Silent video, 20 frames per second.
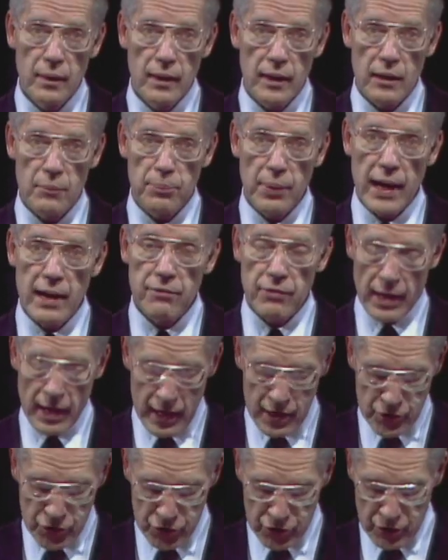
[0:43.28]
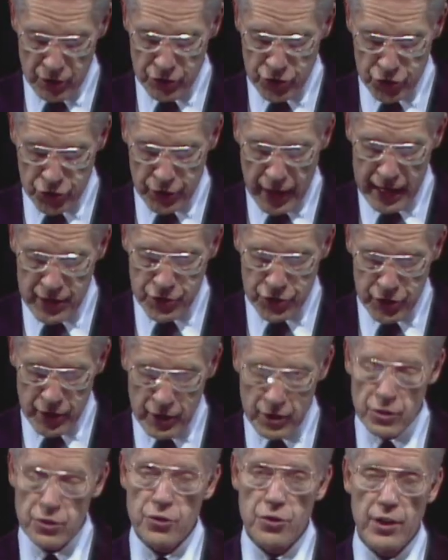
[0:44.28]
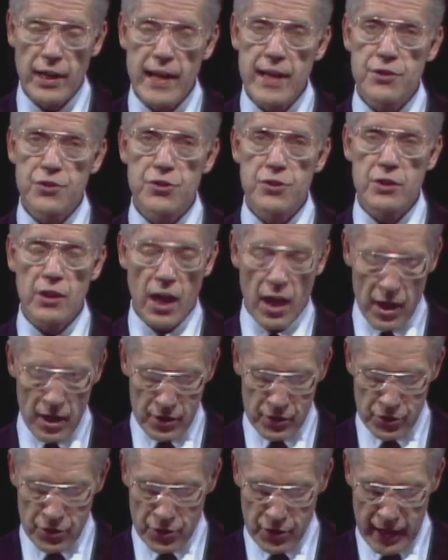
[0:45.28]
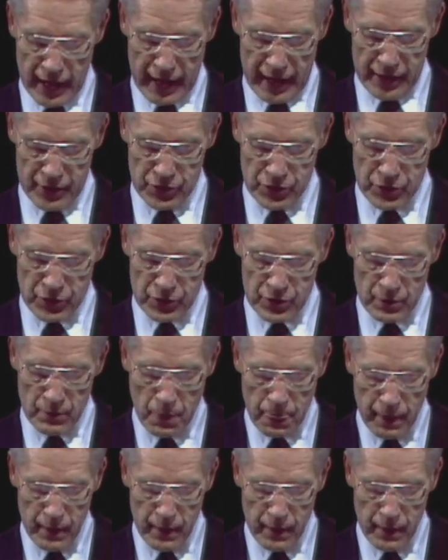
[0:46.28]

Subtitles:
Above us, stretching crest on crest,